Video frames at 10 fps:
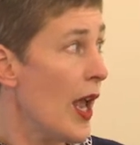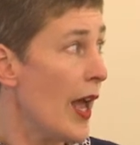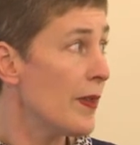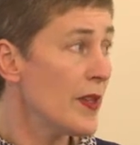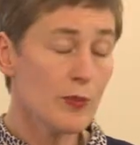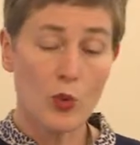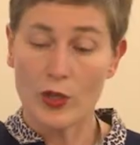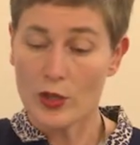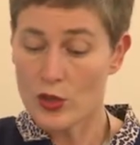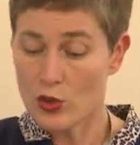At this point
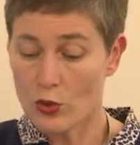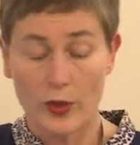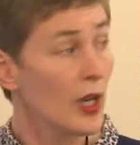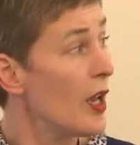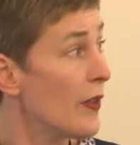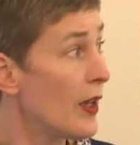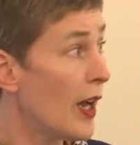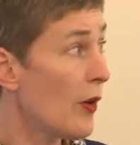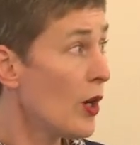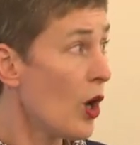in the story, the
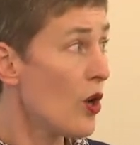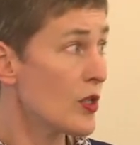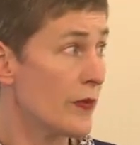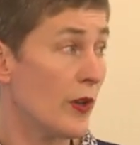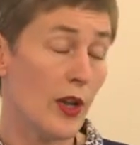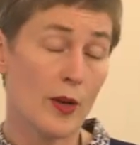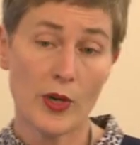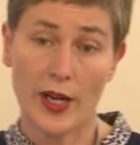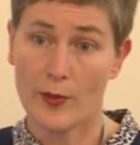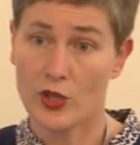current costs for
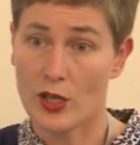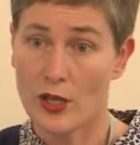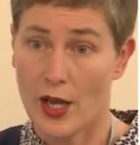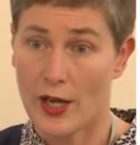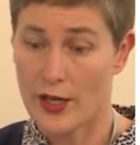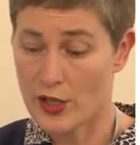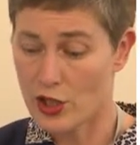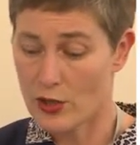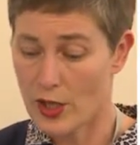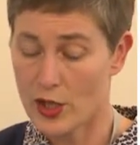library capture and next
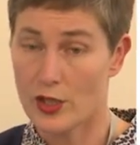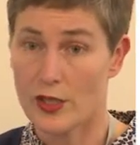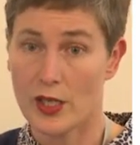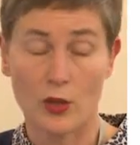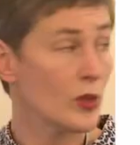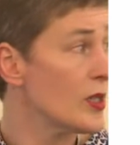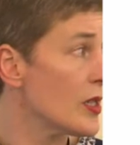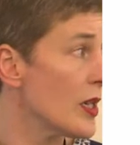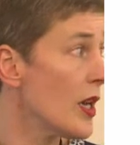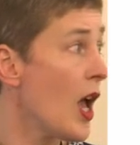generation
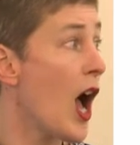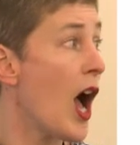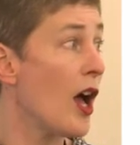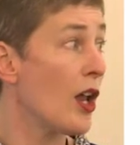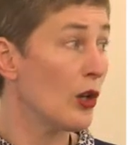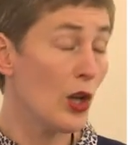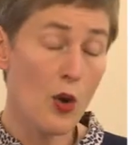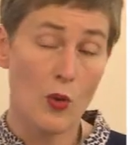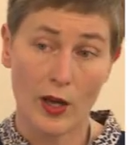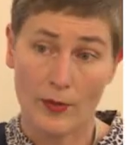sequencing are
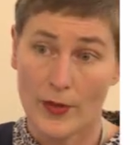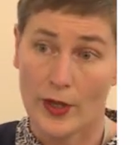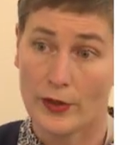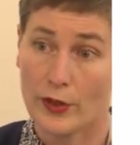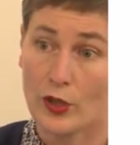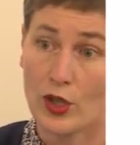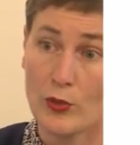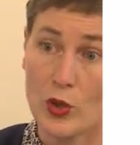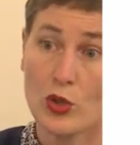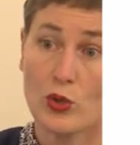lower than the
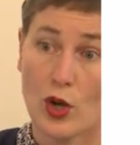commercial